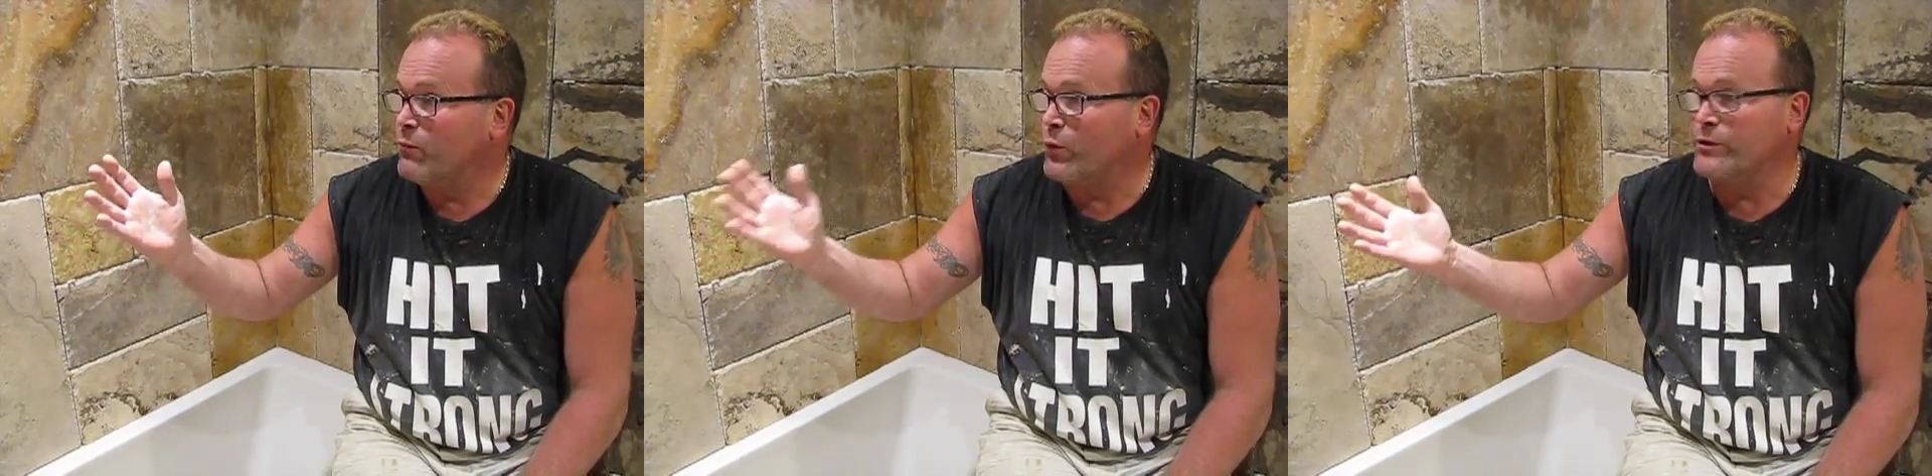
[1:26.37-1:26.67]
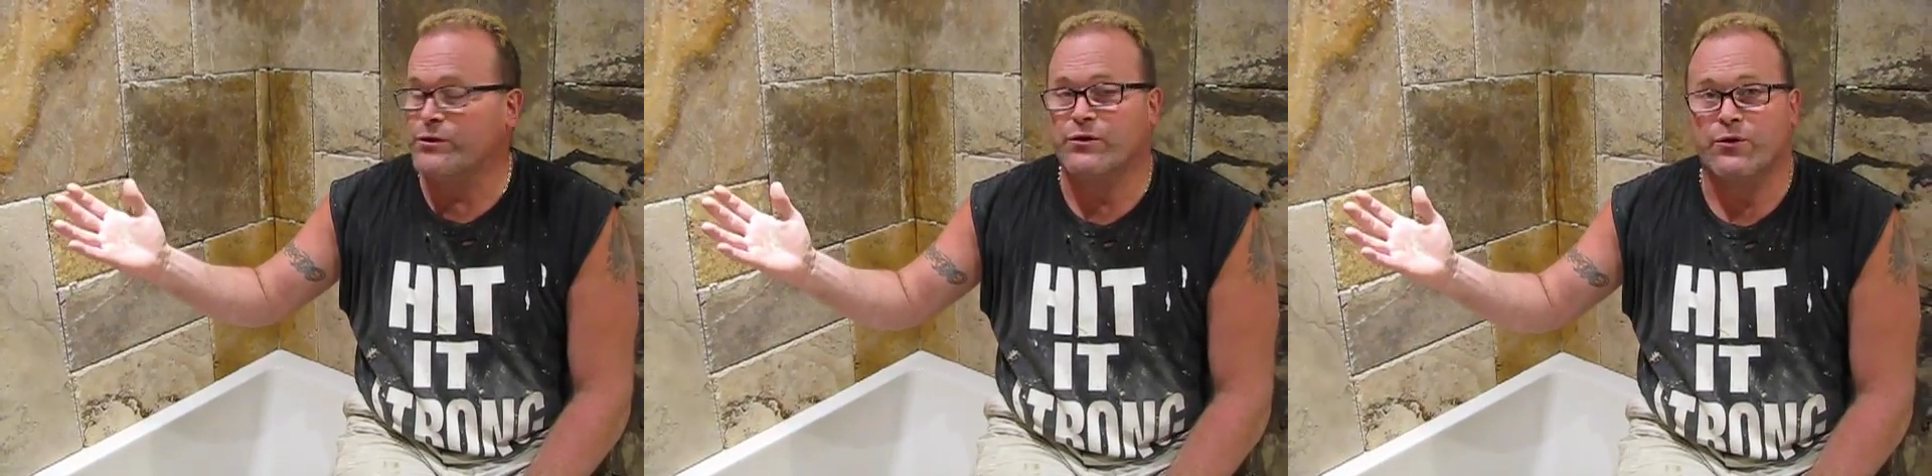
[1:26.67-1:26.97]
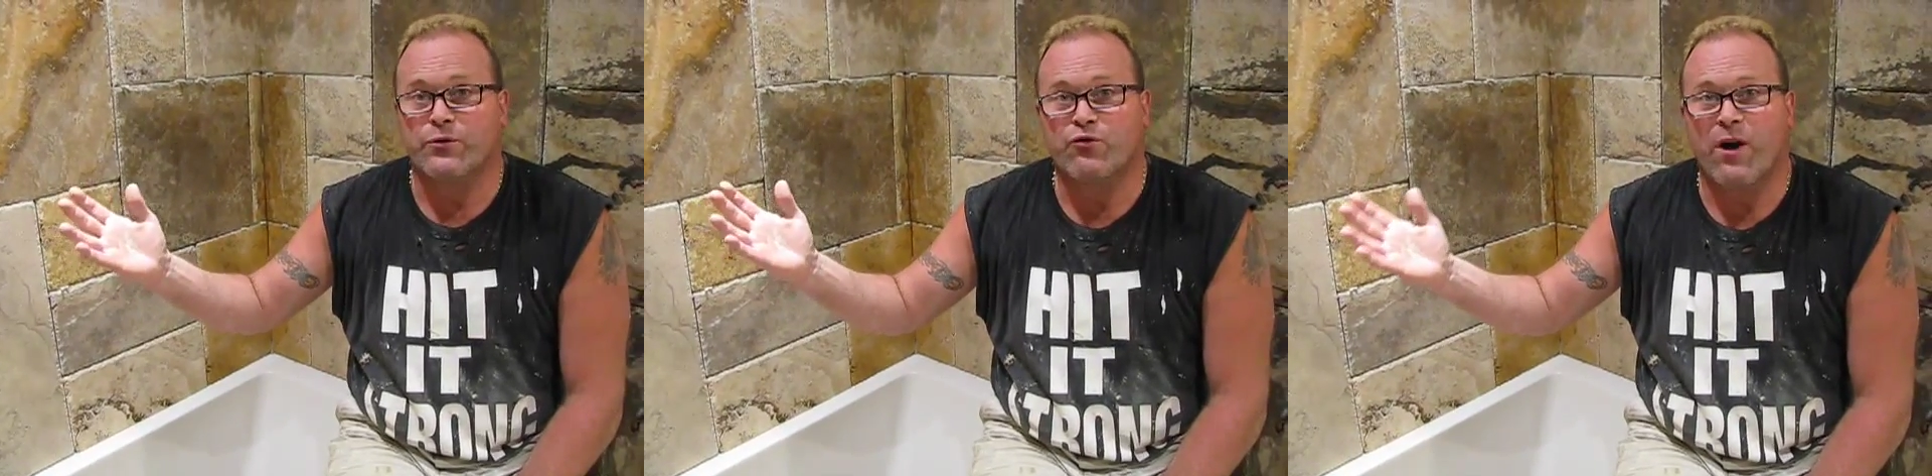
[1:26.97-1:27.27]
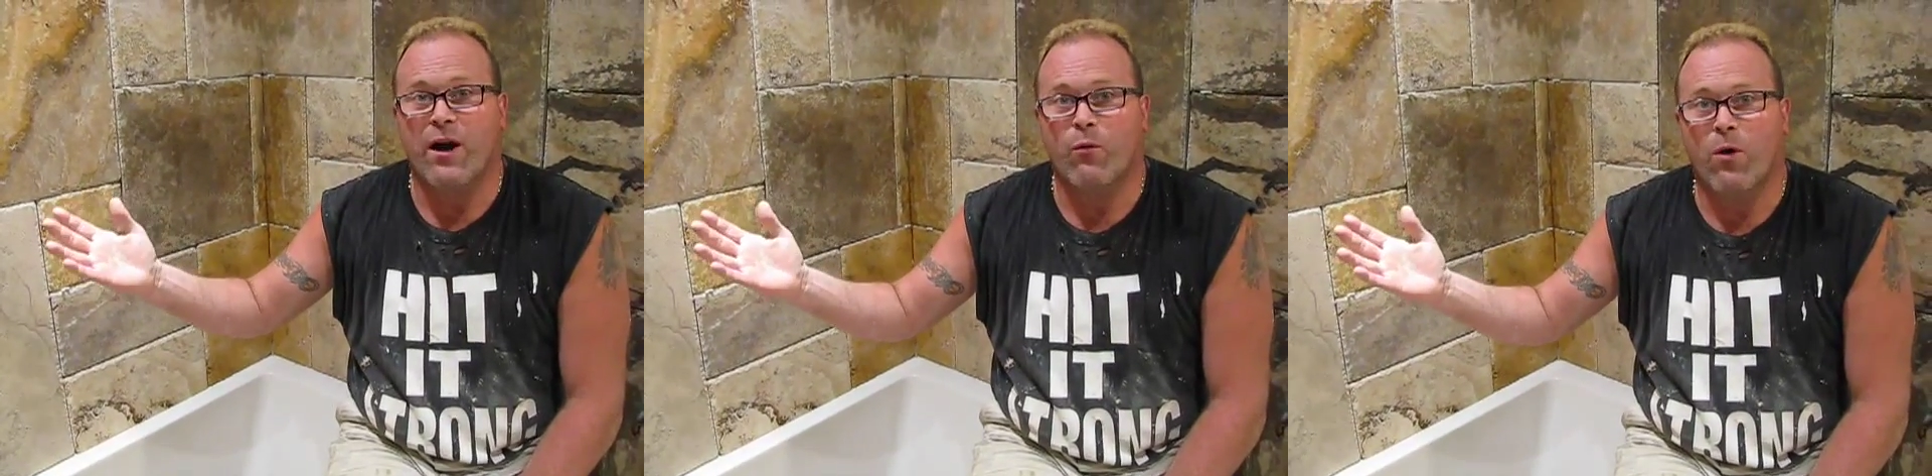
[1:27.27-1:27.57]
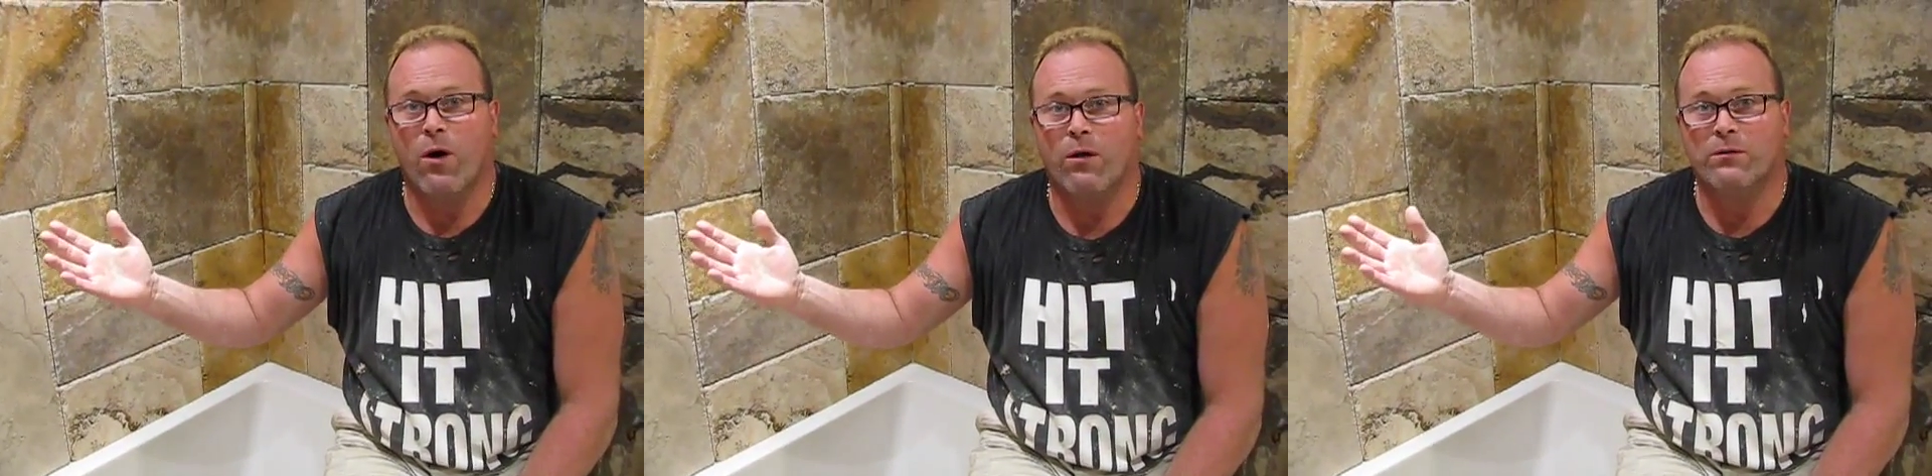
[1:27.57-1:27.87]

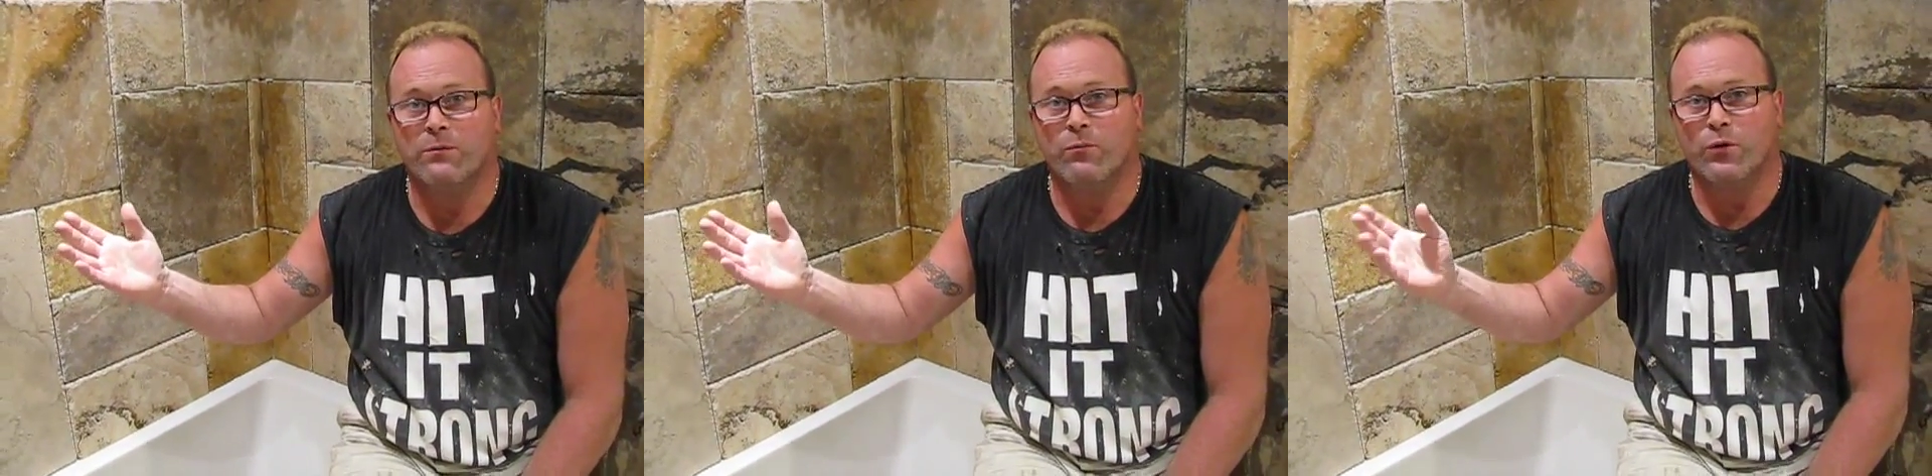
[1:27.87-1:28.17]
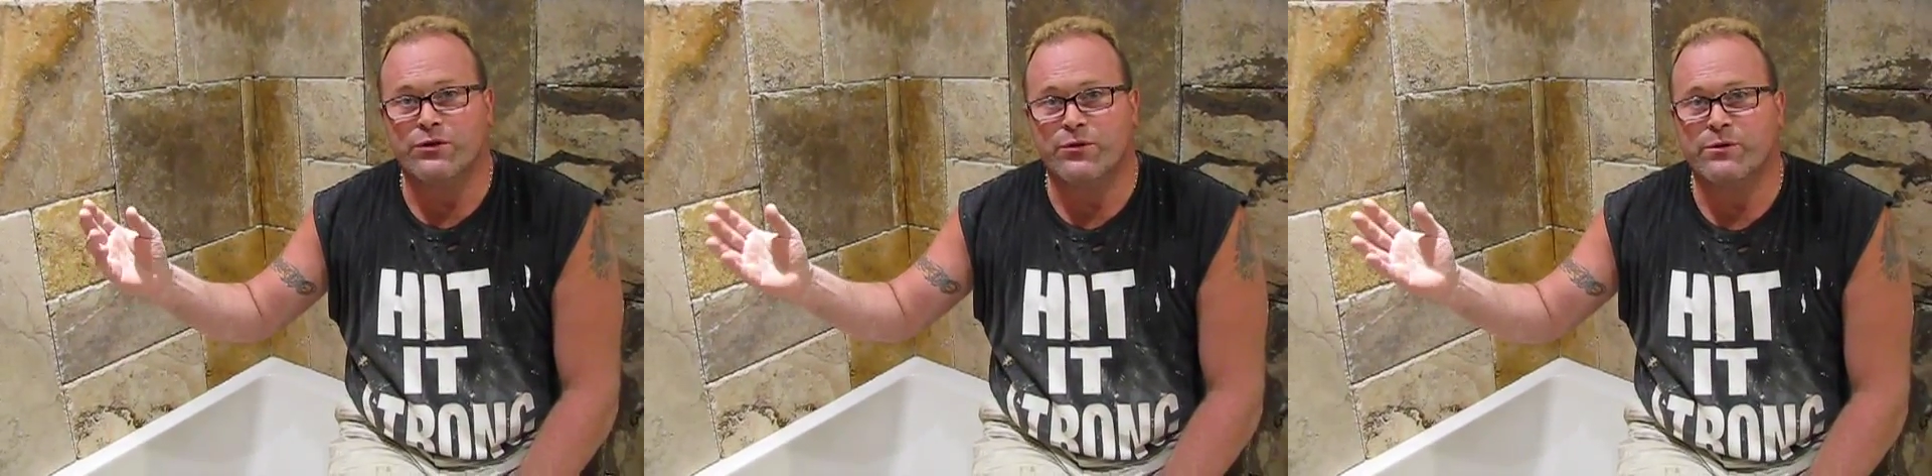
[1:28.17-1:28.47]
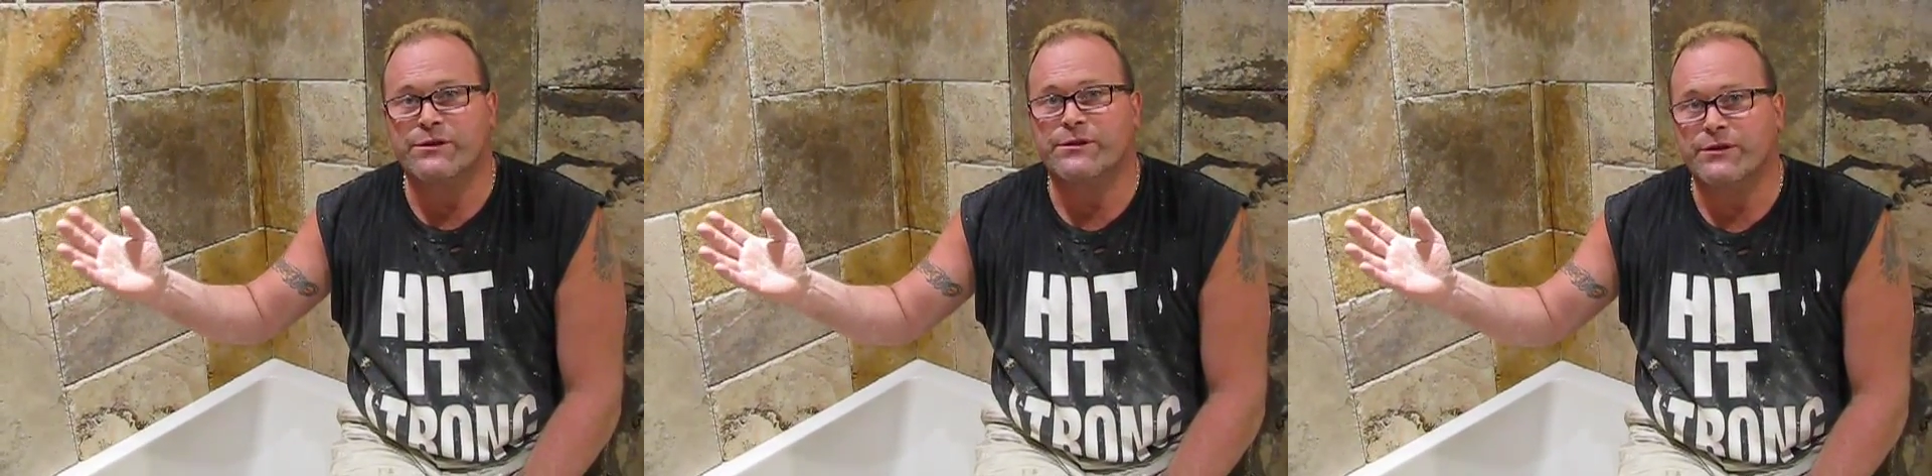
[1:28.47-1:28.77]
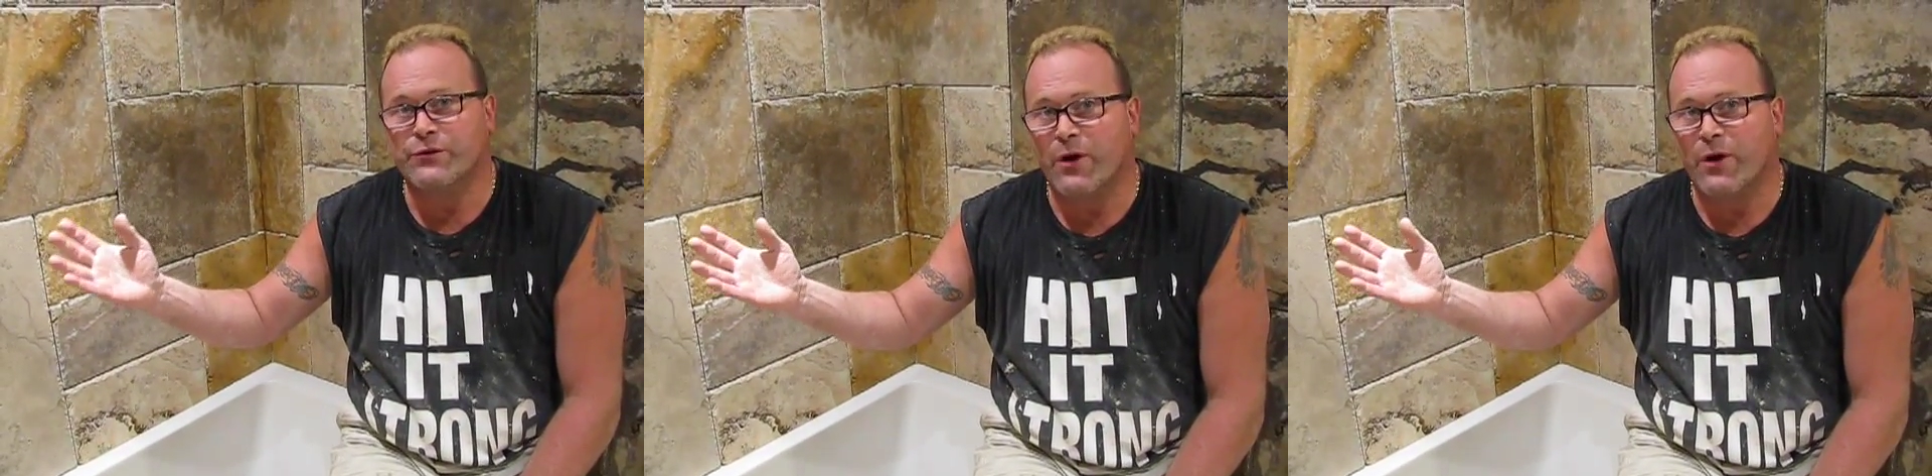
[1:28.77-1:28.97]
moisture-resistant